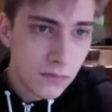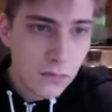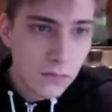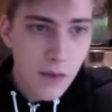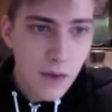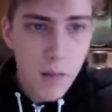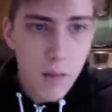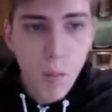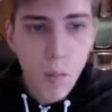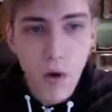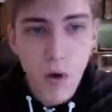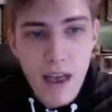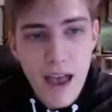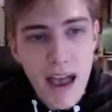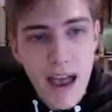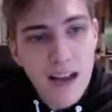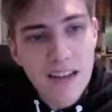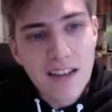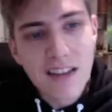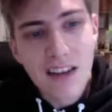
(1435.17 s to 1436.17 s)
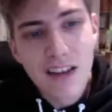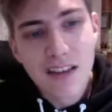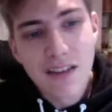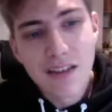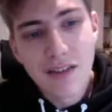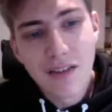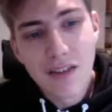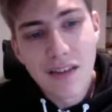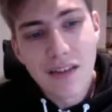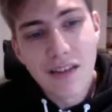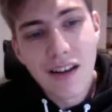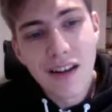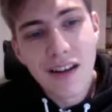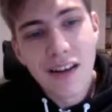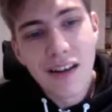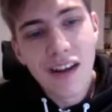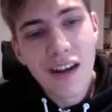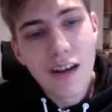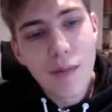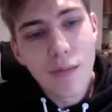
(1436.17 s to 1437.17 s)
and white accents on this like
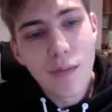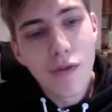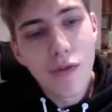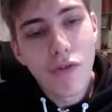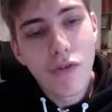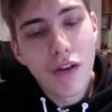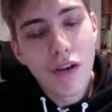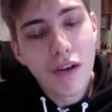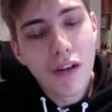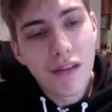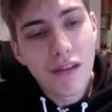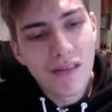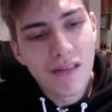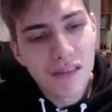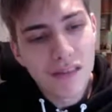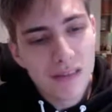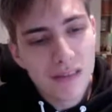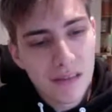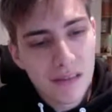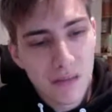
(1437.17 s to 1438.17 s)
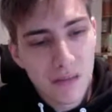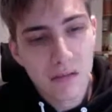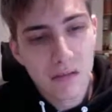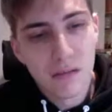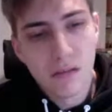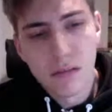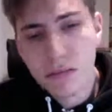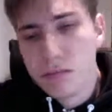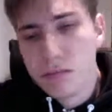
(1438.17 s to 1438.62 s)
lime green. Oh.